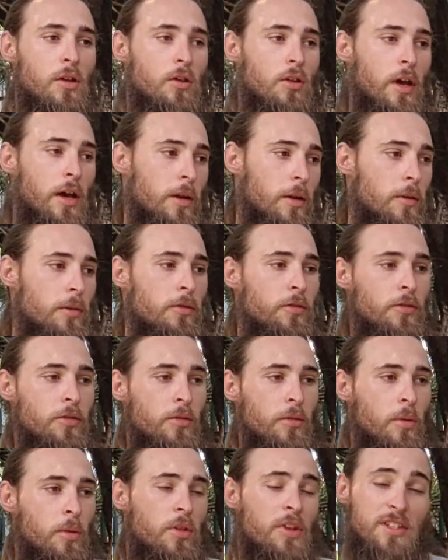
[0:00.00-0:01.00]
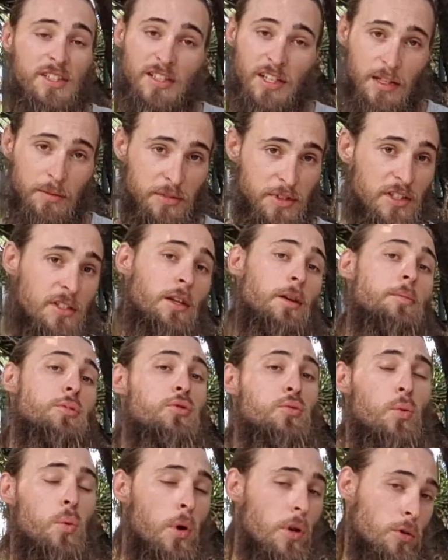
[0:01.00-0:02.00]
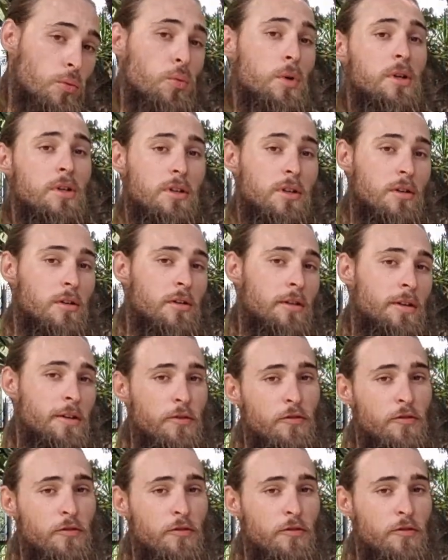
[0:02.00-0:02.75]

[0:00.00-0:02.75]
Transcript: The same steps will work